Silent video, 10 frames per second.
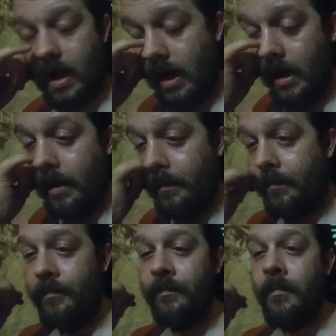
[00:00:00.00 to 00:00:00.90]

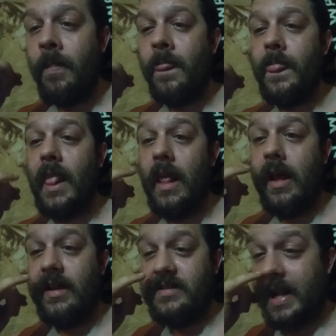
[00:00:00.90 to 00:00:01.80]

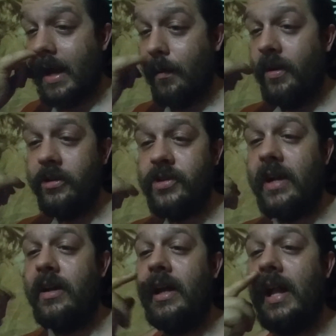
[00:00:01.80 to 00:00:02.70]
Like I said, I will
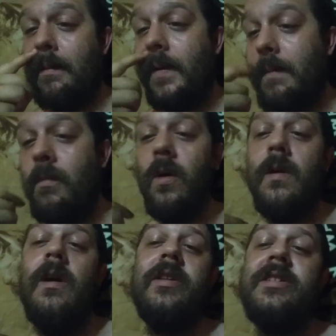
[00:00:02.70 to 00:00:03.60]
try to elaborate
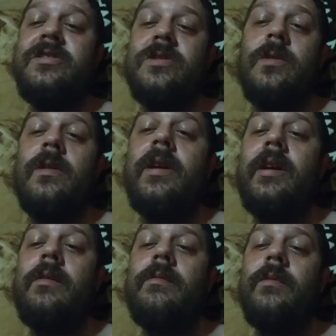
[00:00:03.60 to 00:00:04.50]
more on this
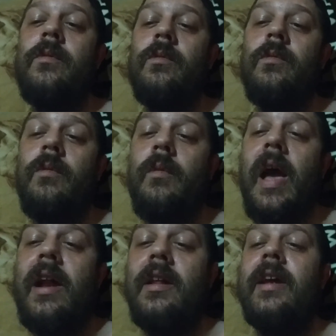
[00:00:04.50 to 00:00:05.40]
story
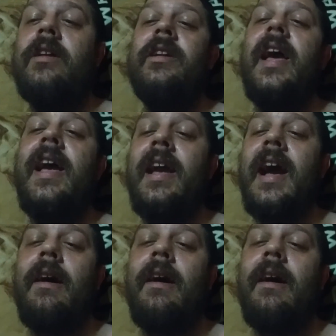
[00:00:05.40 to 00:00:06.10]
at a later date.